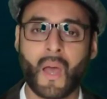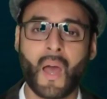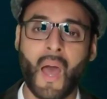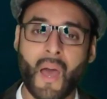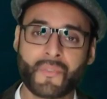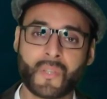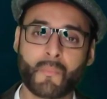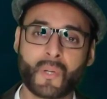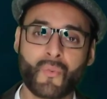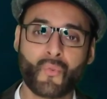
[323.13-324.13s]
Have
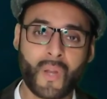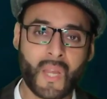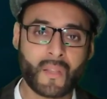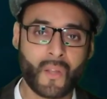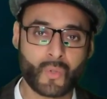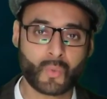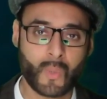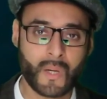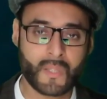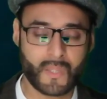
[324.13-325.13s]
somebody read those
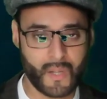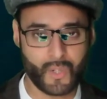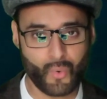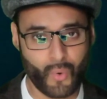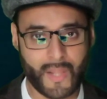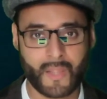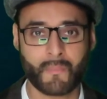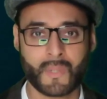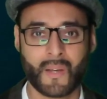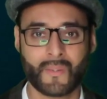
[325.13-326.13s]
words and you write
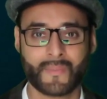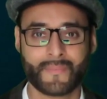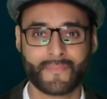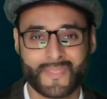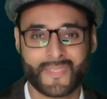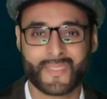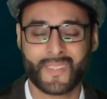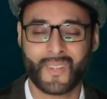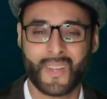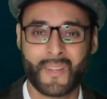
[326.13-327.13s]
them down.
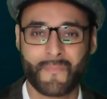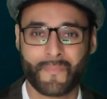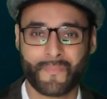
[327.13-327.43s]
Okay?